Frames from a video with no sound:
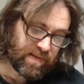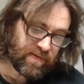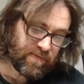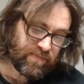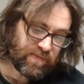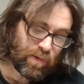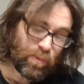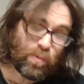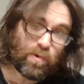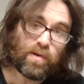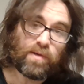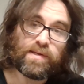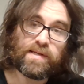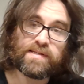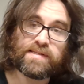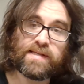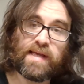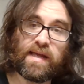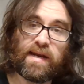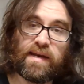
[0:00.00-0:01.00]
of The World
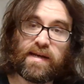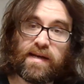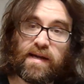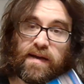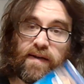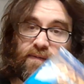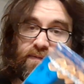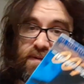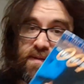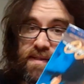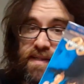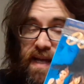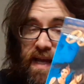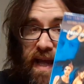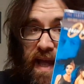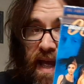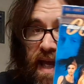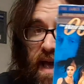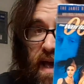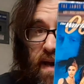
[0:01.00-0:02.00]
Is Not Enough, which I
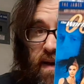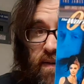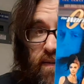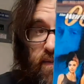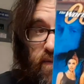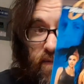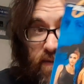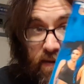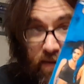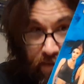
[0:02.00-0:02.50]
have,